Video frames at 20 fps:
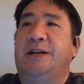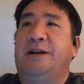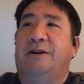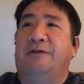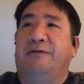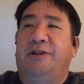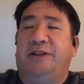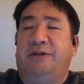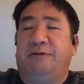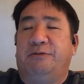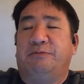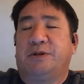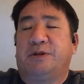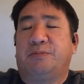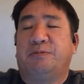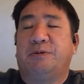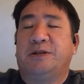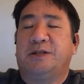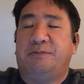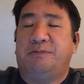everything was
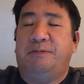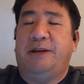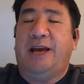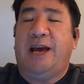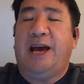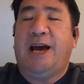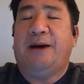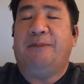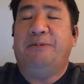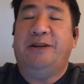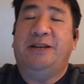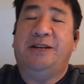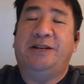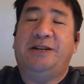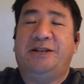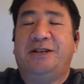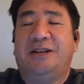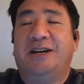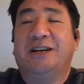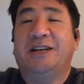supposed to be happy
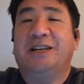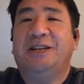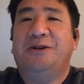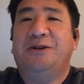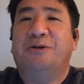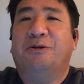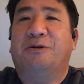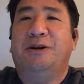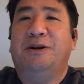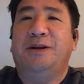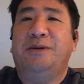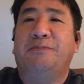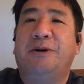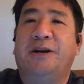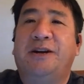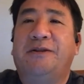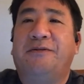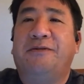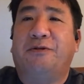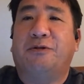and hunky-dory,
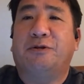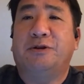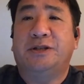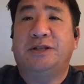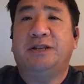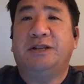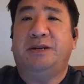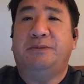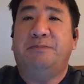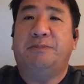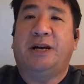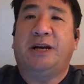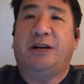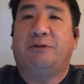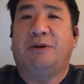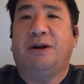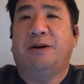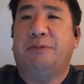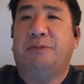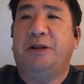but unfortunately my
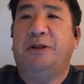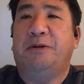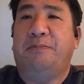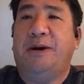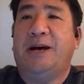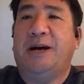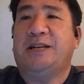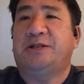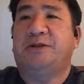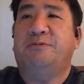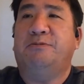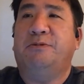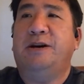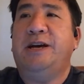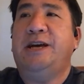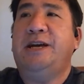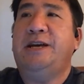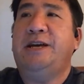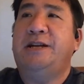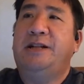grandmother passed
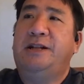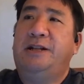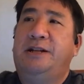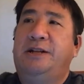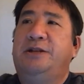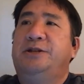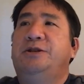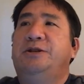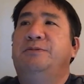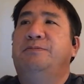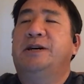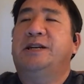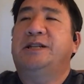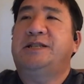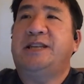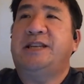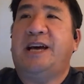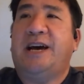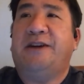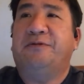away 2
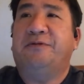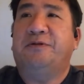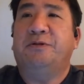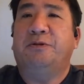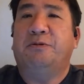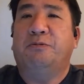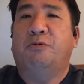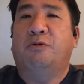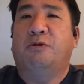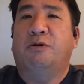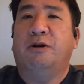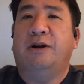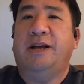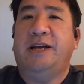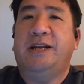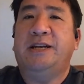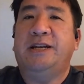months after the war